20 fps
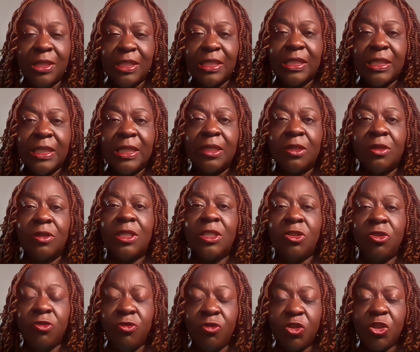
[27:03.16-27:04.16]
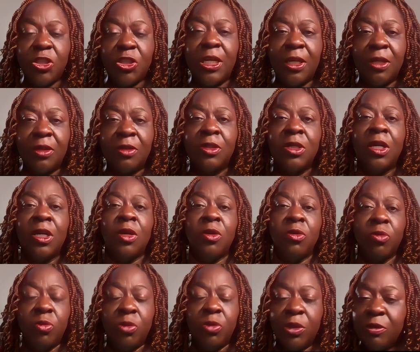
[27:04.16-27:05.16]
instill and you shared
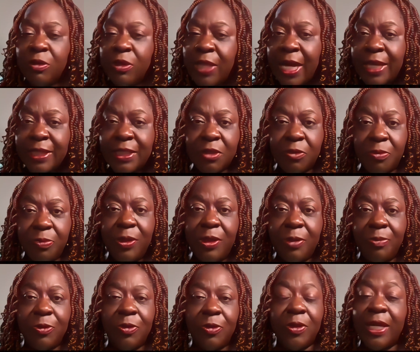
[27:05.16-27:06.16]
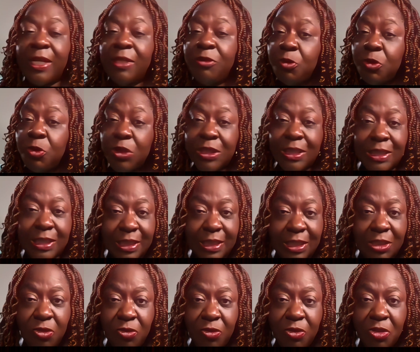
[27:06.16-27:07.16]
with lots of people and you will
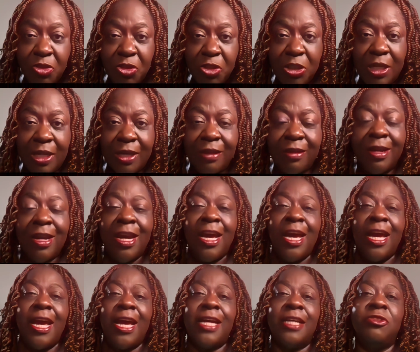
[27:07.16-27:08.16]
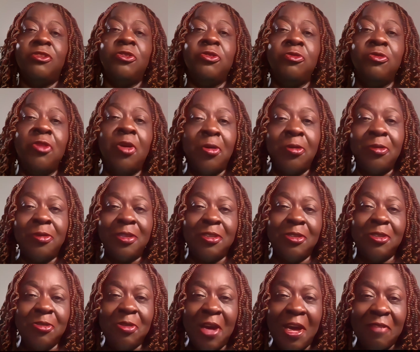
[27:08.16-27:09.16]
continue to share. And you know
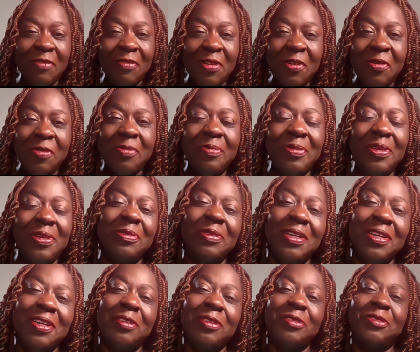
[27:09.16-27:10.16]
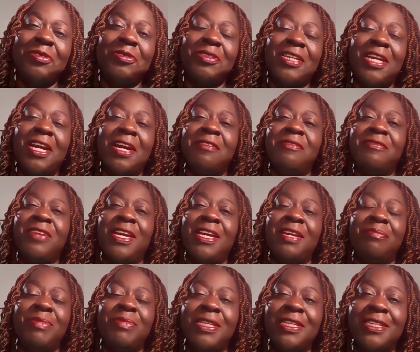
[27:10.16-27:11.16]
that you have a home here at Cultural
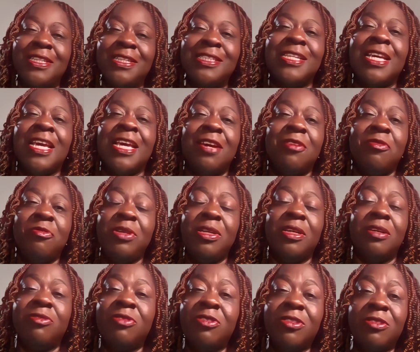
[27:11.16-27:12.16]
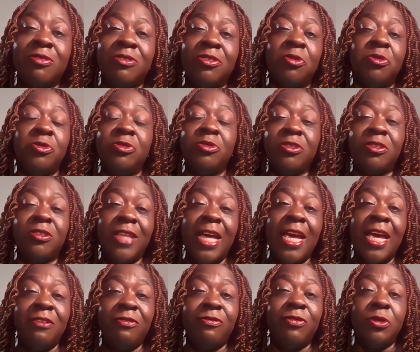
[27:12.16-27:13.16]
Caravan because we are so
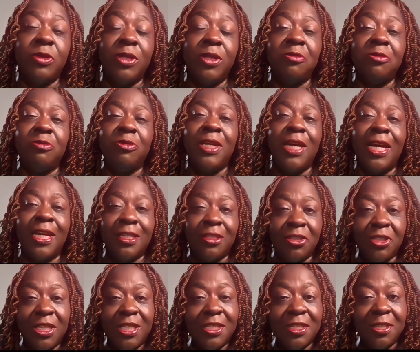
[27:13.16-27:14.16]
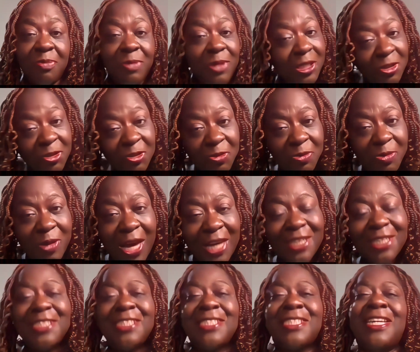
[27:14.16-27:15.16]
thankful that we had a chance to meet you
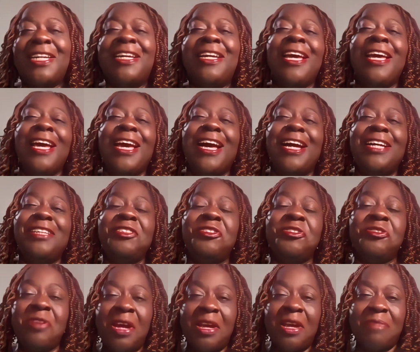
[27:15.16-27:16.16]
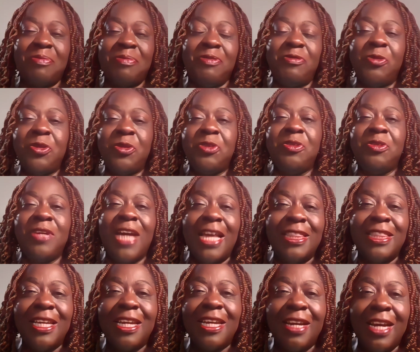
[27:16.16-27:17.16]
back as a undergrad before you
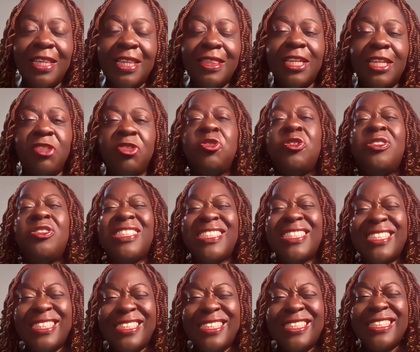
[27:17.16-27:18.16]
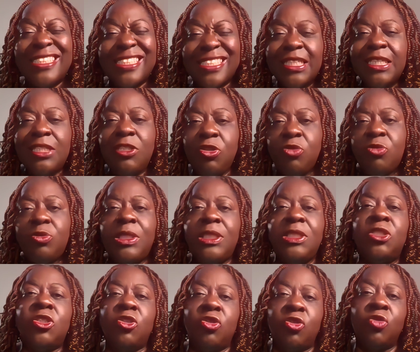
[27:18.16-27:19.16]
got there and that you're
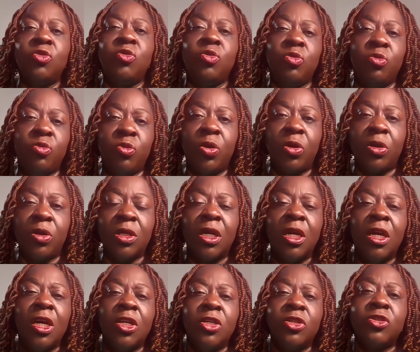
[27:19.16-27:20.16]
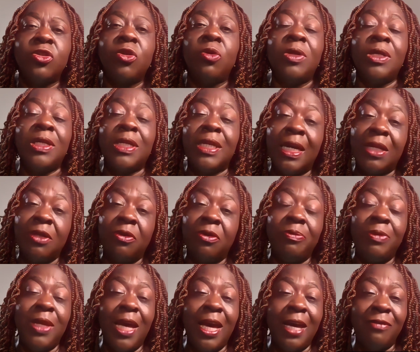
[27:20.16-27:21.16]
continuing to do the work. So again,
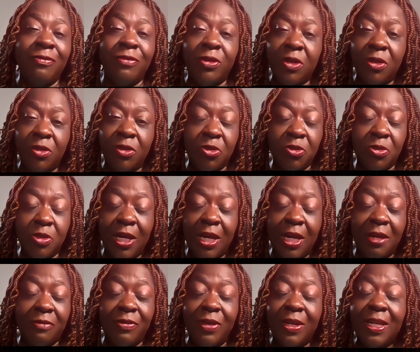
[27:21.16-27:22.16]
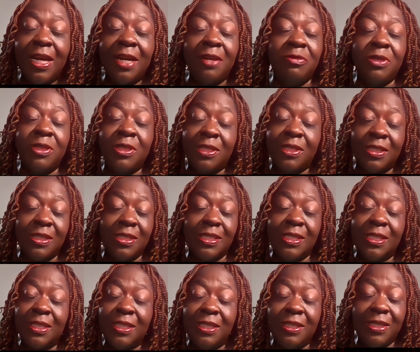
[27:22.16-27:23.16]
on behalf of Cultural Caravan, I want to
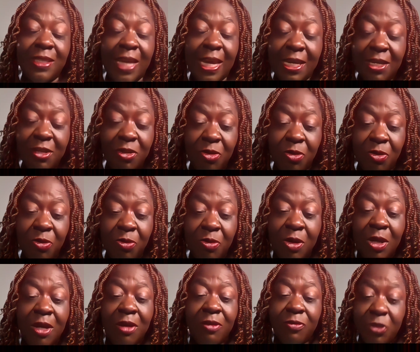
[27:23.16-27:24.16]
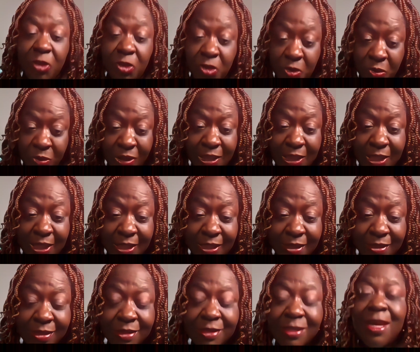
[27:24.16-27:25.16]
sincerely thank you for joining
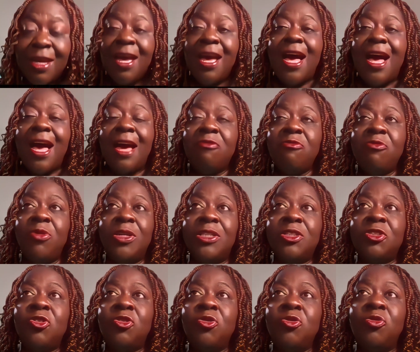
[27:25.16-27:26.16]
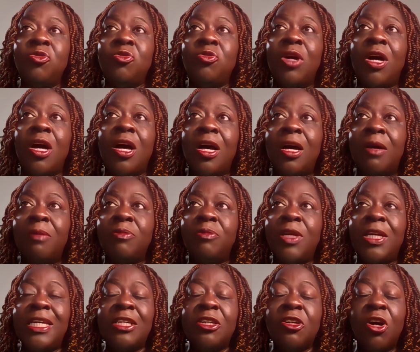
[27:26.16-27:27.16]
us. I want to um,
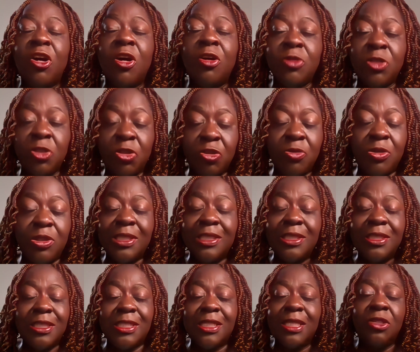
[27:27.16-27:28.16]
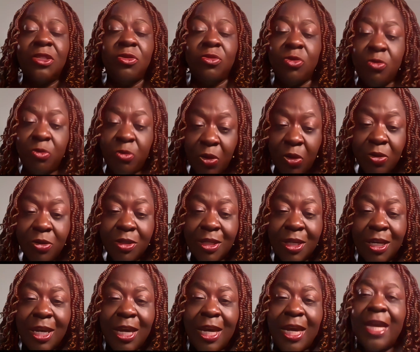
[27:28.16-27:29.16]
encourage you to continue the work
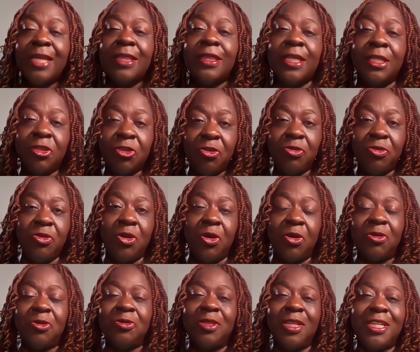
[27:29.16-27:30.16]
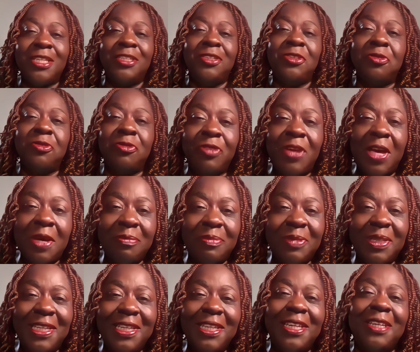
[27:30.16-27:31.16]
and let you know that your
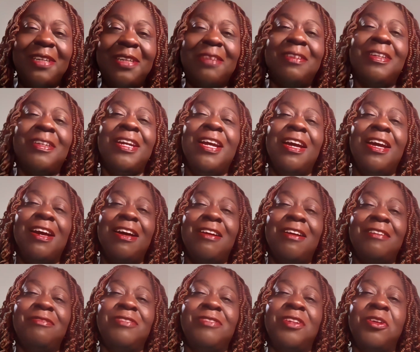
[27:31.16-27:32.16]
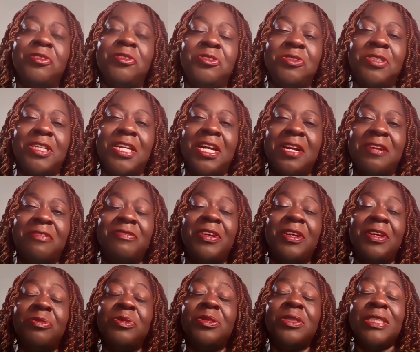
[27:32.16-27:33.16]
family here of Cultural
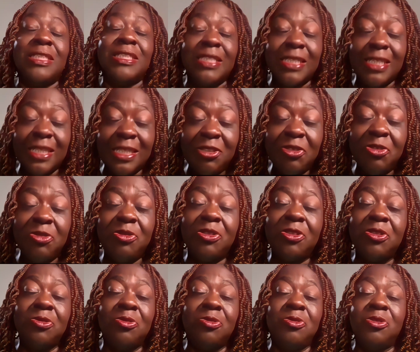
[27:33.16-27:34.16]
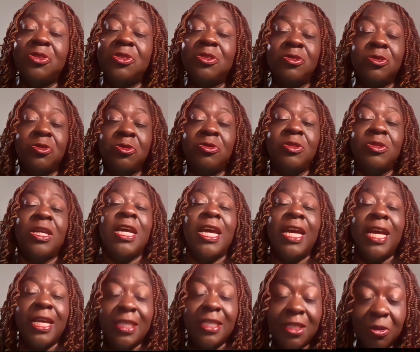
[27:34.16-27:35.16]
Caravan will continue to salute
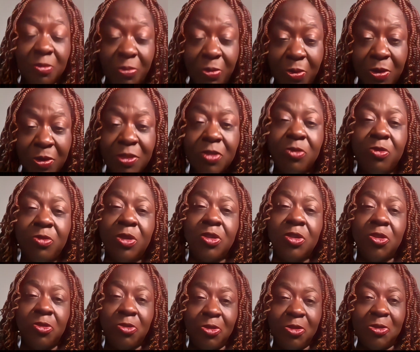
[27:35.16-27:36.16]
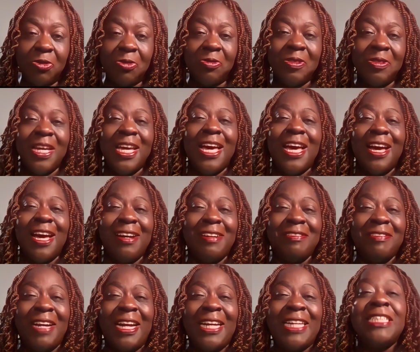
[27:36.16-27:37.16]
and support the work you do.
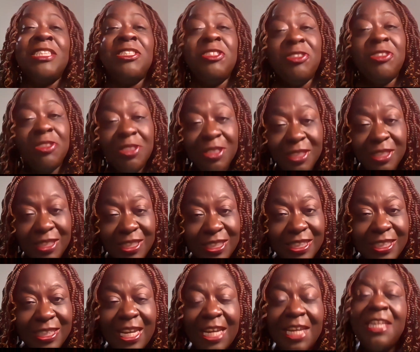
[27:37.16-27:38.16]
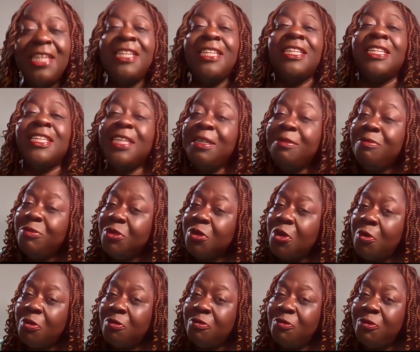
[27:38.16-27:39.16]
All right. Stay, keep
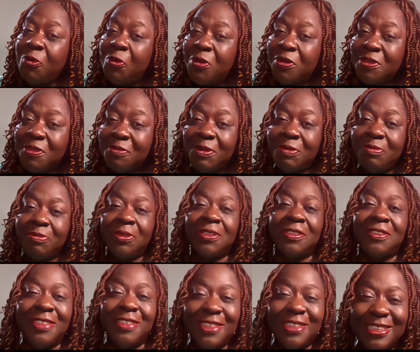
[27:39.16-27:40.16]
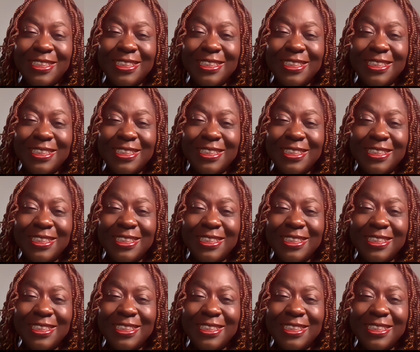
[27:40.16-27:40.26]
going forth, my brother.